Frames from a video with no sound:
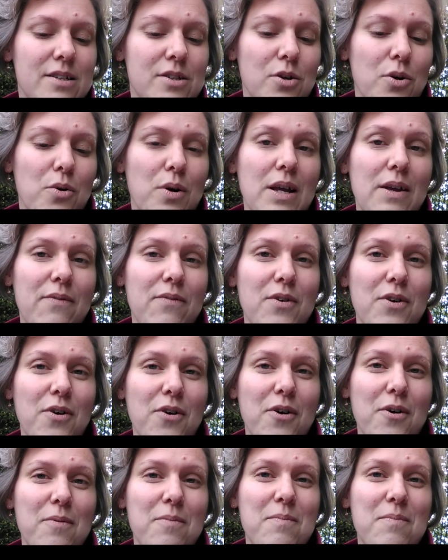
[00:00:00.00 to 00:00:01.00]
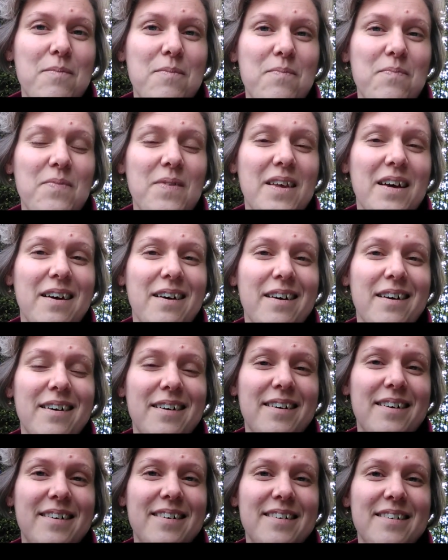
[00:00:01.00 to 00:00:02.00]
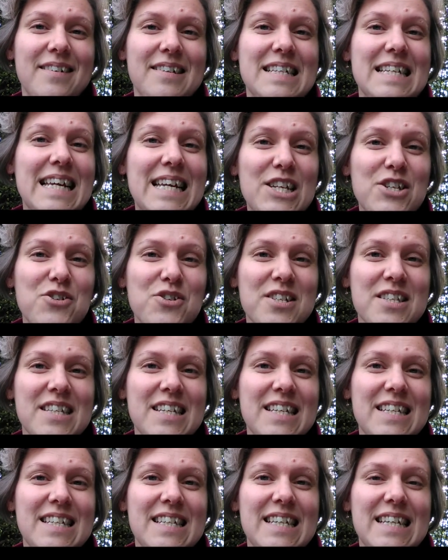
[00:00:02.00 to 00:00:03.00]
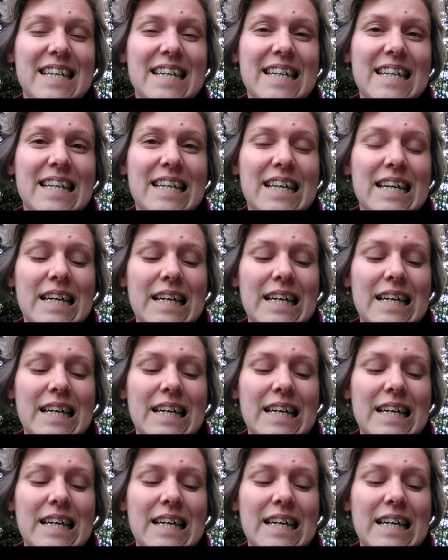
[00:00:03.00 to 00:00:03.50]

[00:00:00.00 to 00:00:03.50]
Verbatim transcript: So if you're uh, interested in